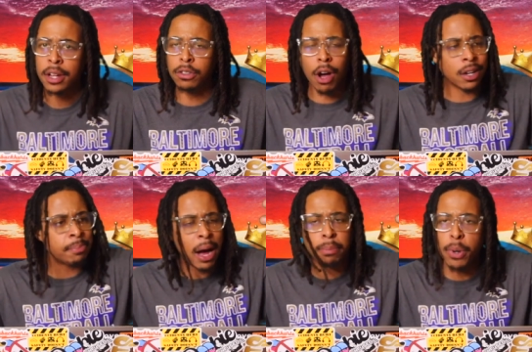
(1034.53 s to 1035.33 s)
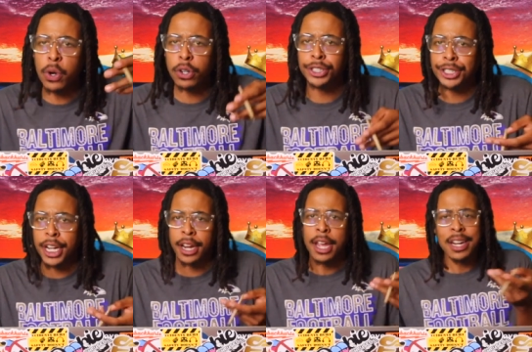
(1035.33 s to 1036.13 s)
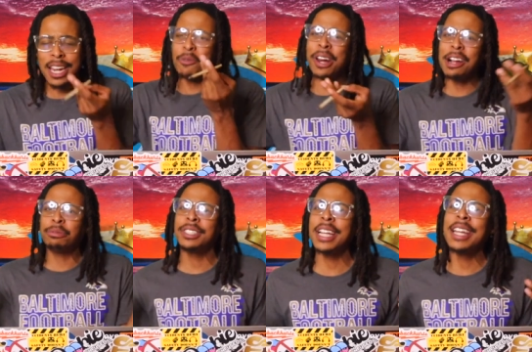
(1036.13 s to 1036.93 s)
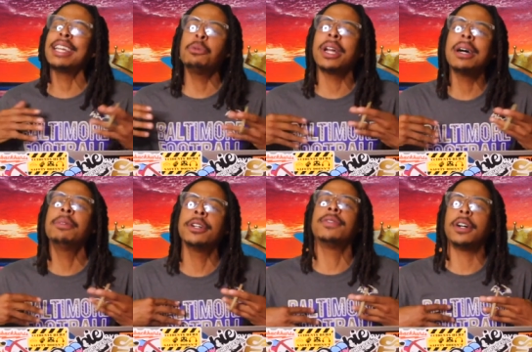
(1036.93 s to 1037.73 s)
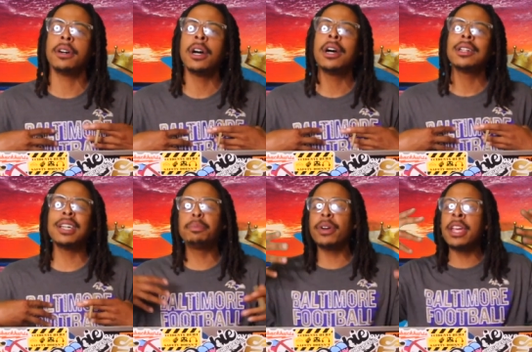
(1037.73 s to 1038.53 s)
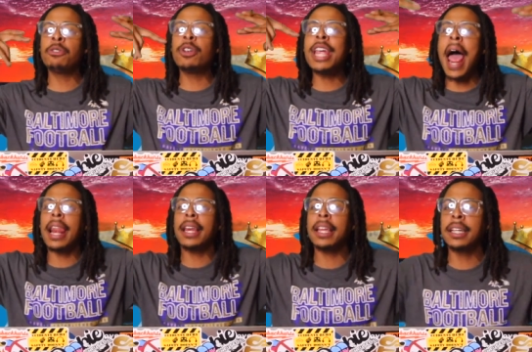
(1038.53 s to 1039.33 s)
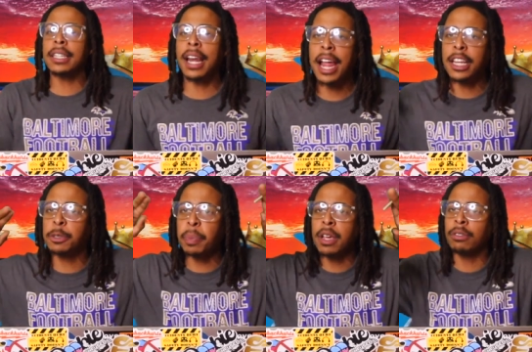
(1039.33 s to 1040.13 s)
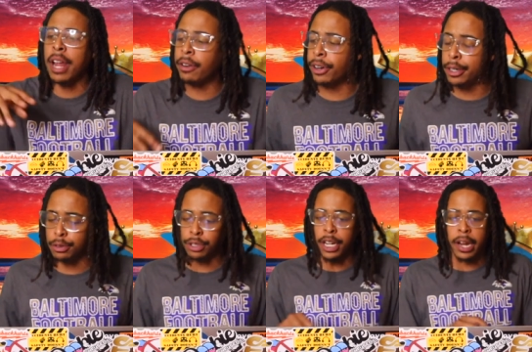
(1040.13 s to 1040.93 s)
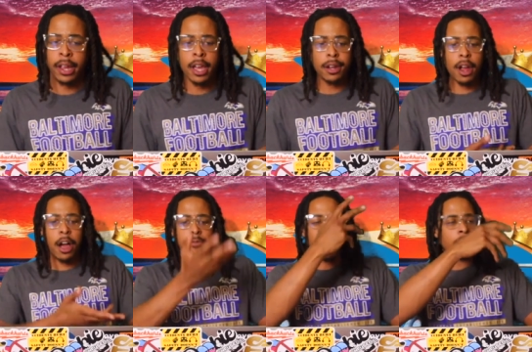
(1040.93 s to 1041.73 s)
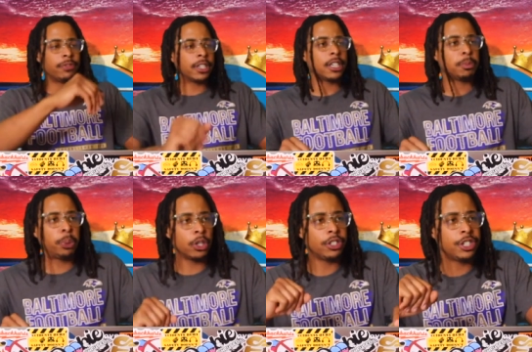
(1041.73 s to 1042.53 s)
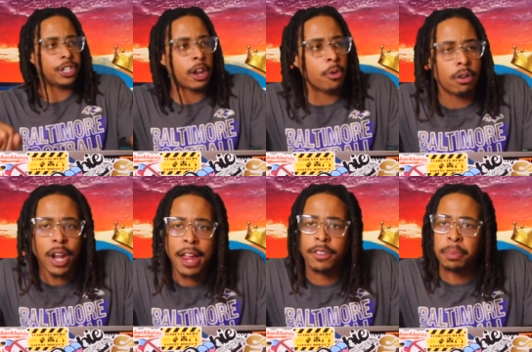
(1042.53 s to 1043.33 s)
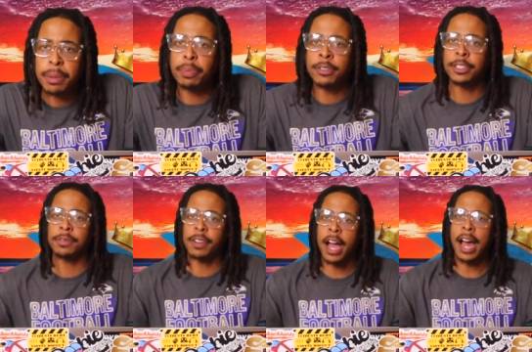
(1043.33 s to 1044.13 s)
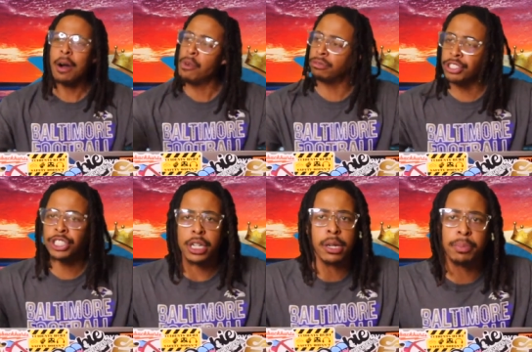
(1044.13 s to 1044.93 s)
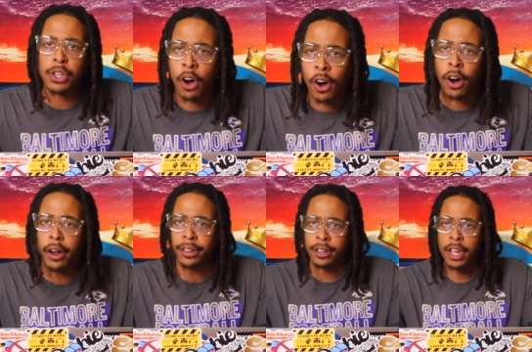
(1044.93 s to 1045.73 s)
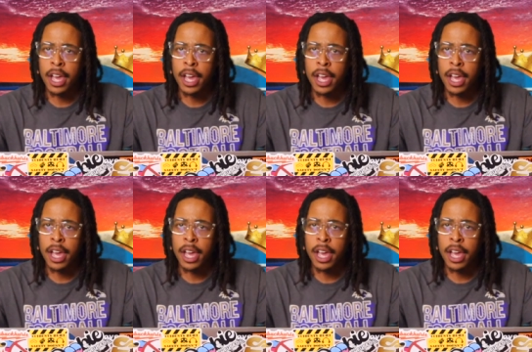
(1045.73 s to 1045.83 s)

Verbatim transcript: Talking about bullshit. That's what I'm seeing. That's what I'm here for. To bring reality into life, to speak on that real shit. Y'all voting for this pussy shit. Won't like to be pussified. I want this shit to be harder.